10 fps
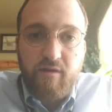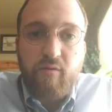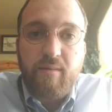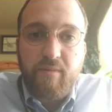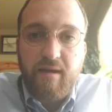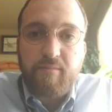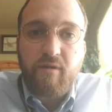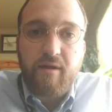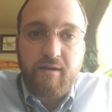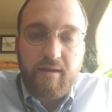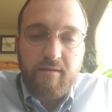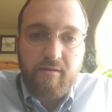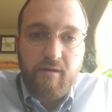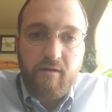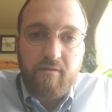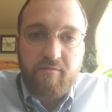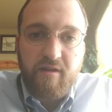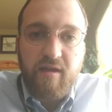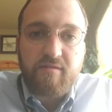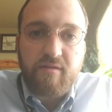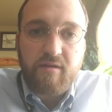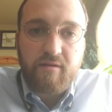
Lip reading: QA pipeline and our testing